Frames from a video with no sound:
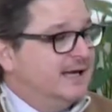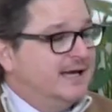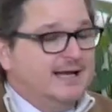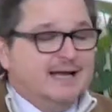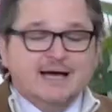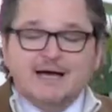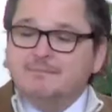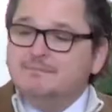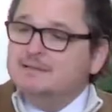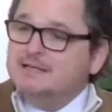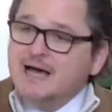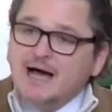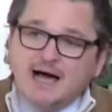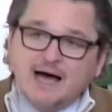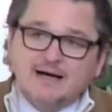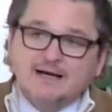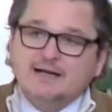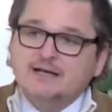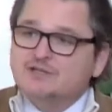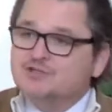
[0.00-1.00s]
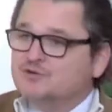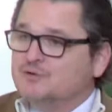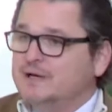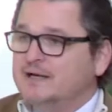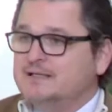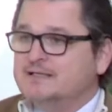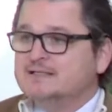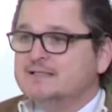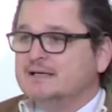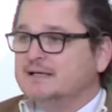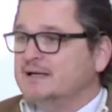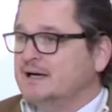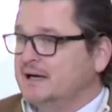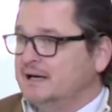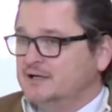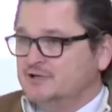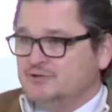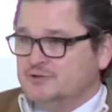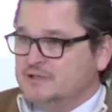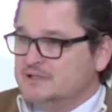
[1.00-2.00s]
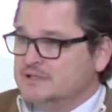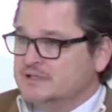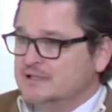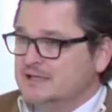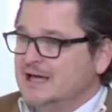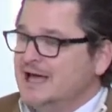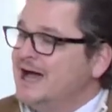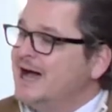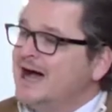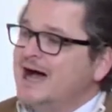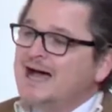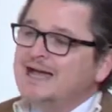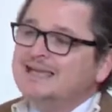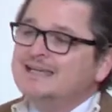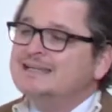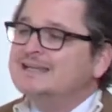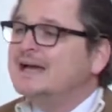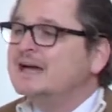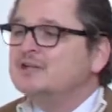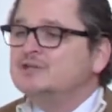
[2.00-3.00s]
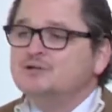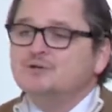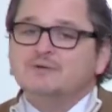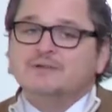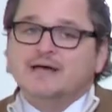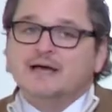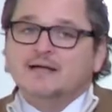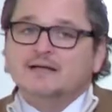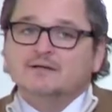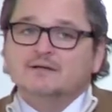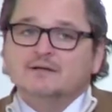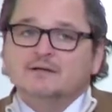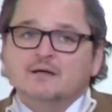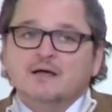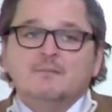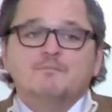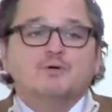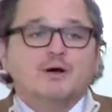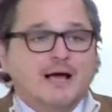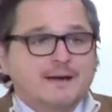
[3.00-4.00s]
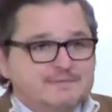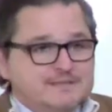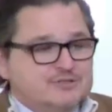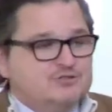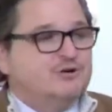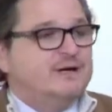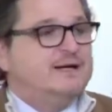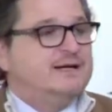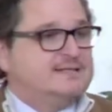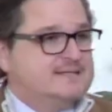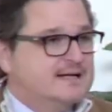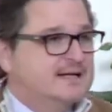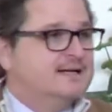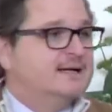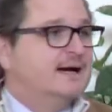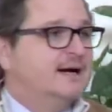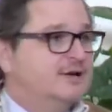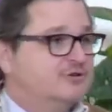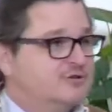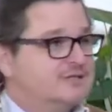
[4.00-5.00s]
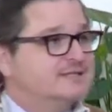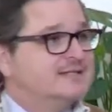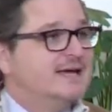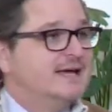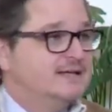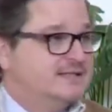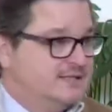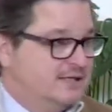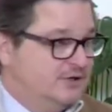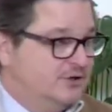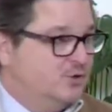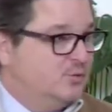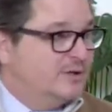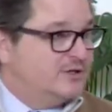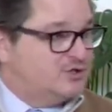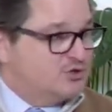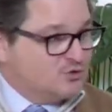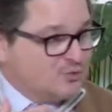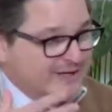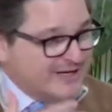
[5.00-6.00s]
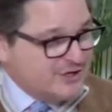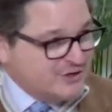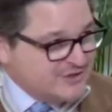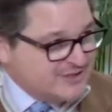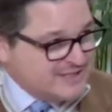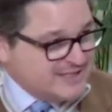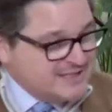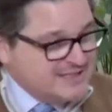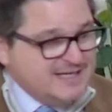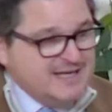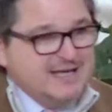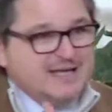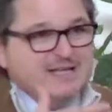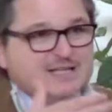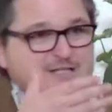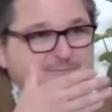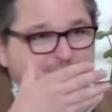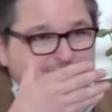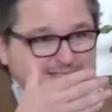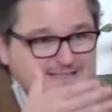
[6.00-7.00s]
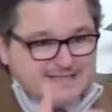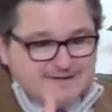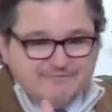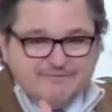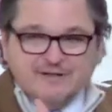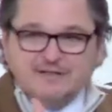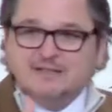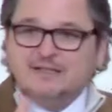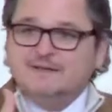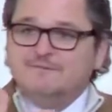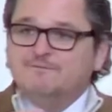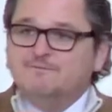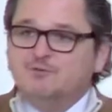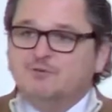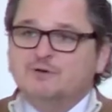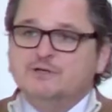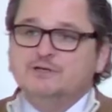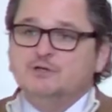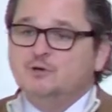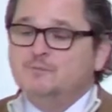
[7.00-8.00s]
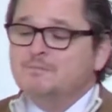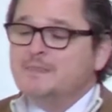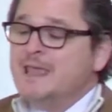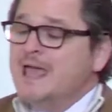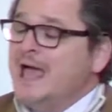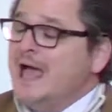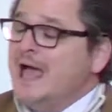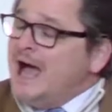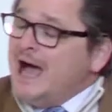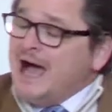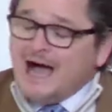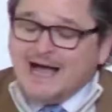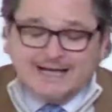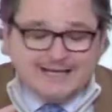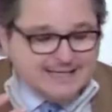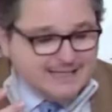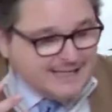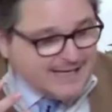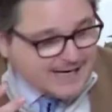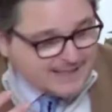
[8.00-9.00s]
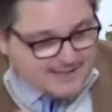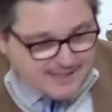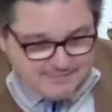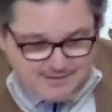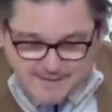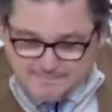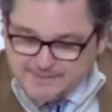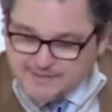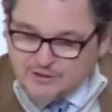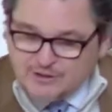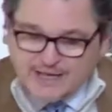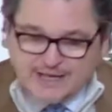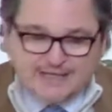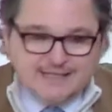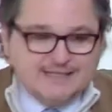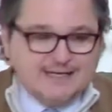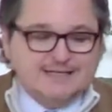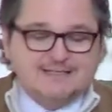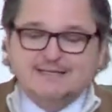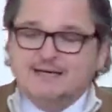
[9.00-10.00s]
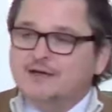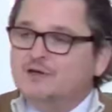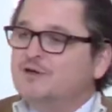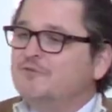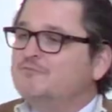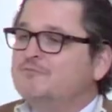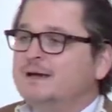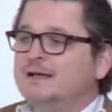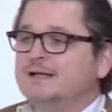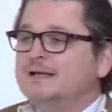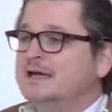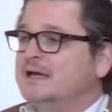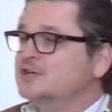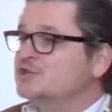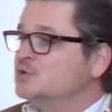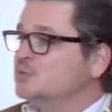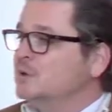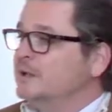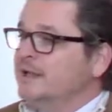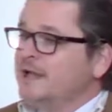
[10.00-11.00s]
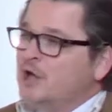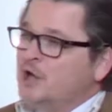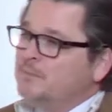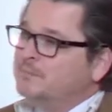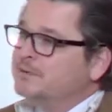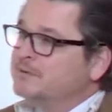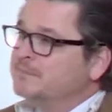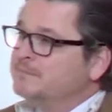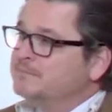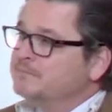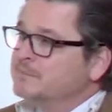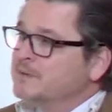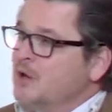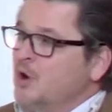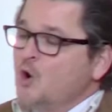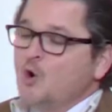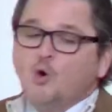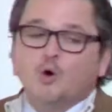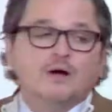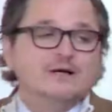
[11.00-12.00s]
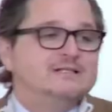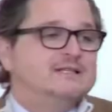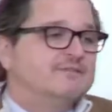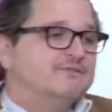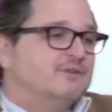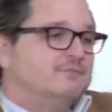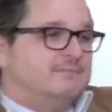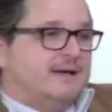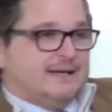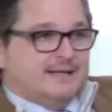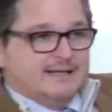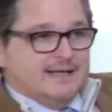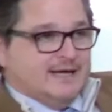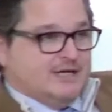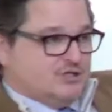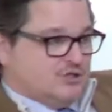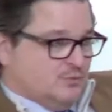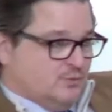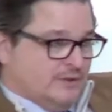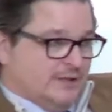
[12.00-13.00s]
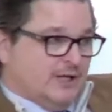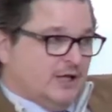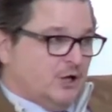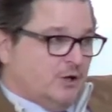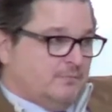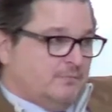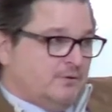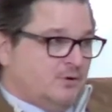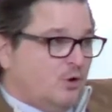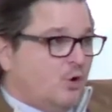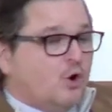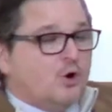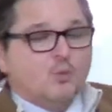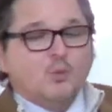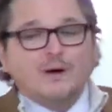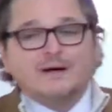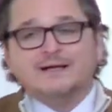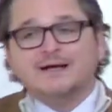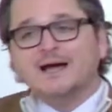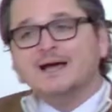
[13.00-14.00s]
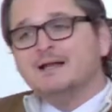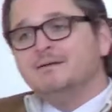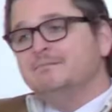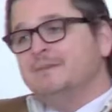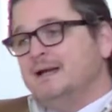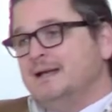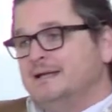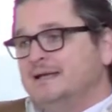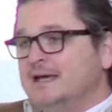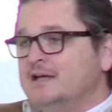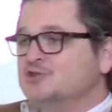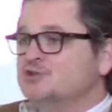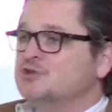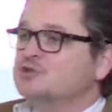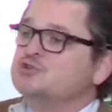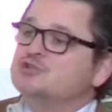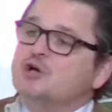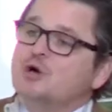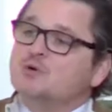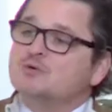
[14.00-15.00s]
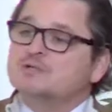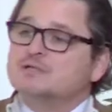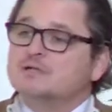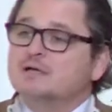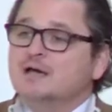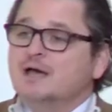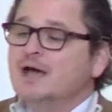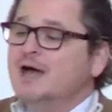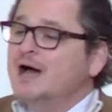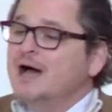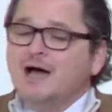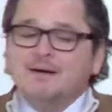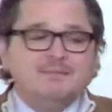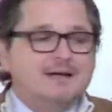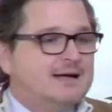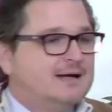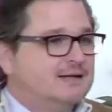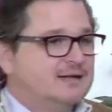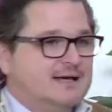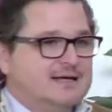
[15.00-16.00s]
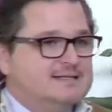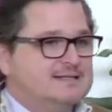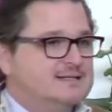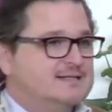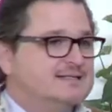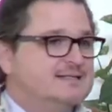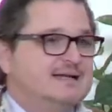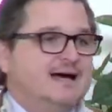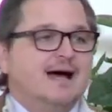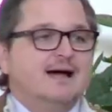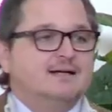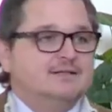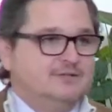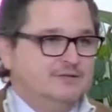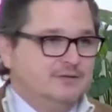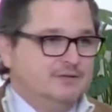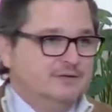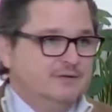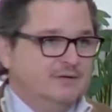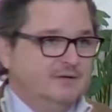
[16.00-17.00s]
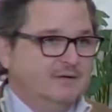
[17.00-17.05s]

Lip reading: And I'm not a trained psychiatrist. I cannot do that. Perhaps a trained psychiatrist can tell you what triggers it specifically for you. I cannot come up here and I cannot tell you if medication will help, or a different medication will help, or what kind of medication or dose. I'm not a licensed doctor,